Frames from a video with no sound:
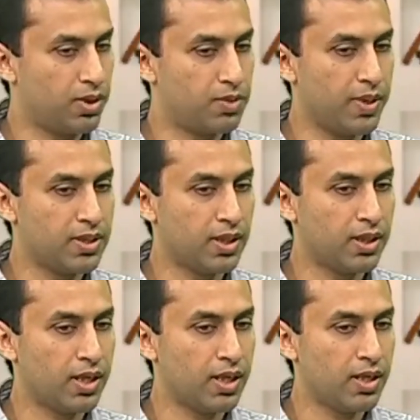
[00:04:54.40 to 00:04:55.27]
it's
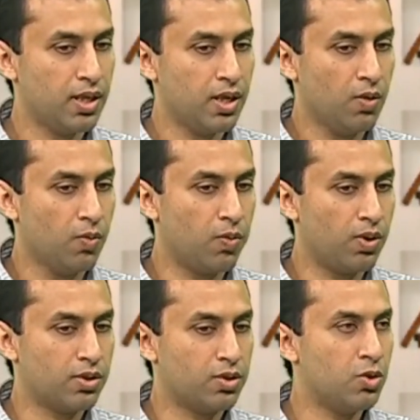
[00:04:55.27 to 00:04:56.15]
basically
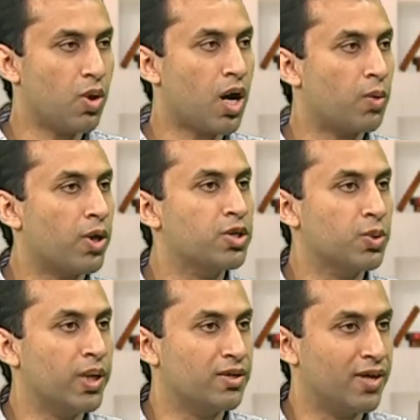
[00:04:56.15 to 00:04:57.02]
you are what
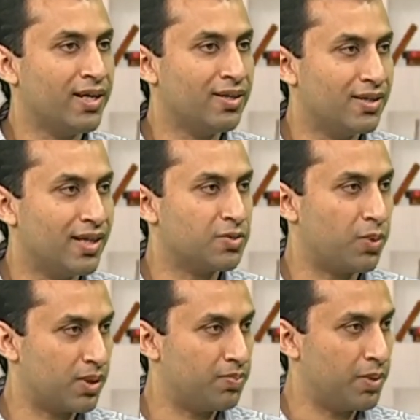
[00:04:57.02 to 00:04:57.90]
you eat, right? That's
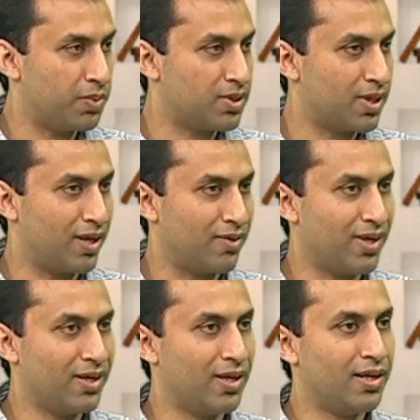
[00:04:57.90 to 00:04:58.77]
what people say,
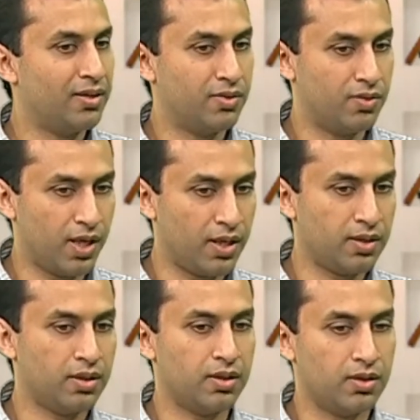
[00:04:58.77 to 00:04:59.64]
right? And
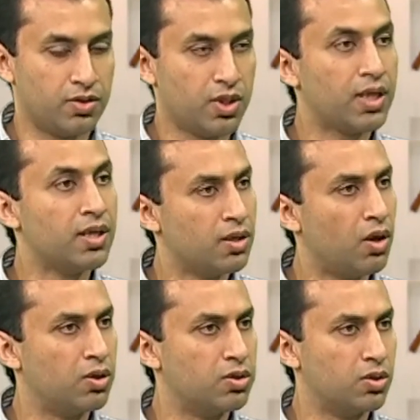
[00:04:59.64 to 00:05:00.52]
in chicken
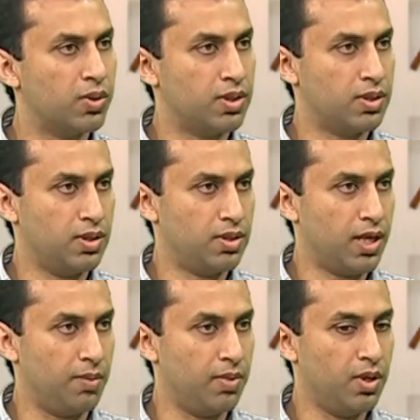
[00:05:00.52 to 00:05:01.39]
also it's the
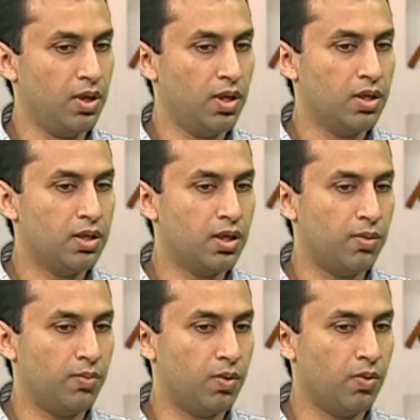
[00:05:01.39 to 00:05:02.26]
same.
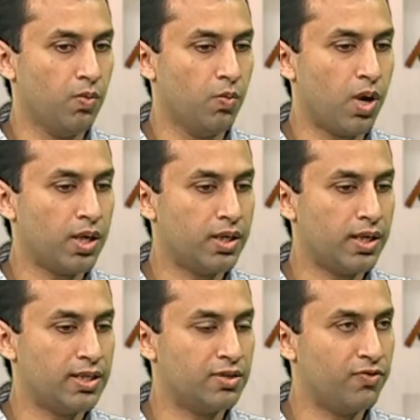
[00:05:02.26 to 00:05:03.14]

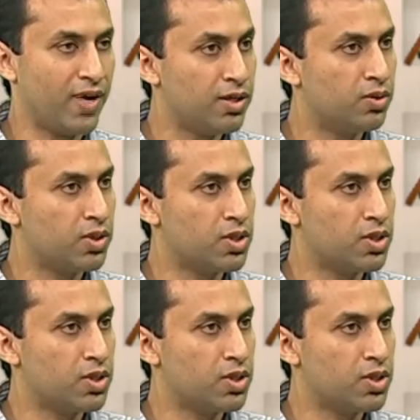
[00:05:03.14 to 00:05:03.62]
what is fed to the